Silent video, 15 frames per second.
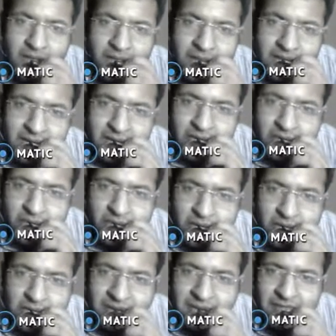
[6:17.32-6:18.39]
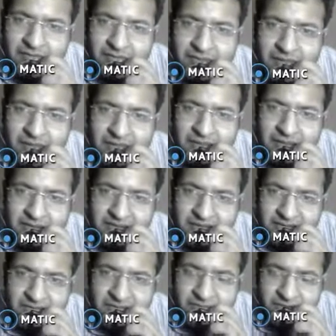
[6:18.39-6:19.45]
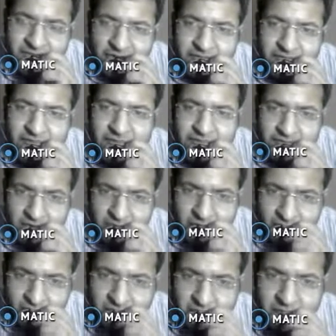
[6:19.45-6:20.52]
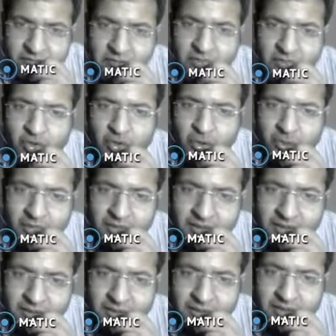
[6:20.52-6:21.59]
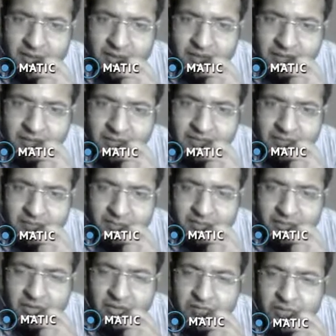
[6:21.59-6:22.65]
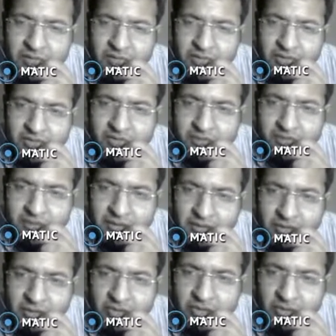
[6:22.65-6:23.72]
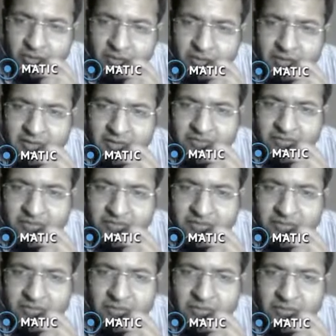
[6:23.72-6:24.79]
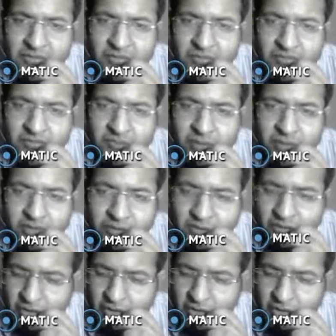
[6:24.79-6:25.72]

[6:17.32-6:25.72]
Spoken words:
It is located within the lesser wing of sphenoid, the optic canal. It is separated from the superior orbital fissure by the bony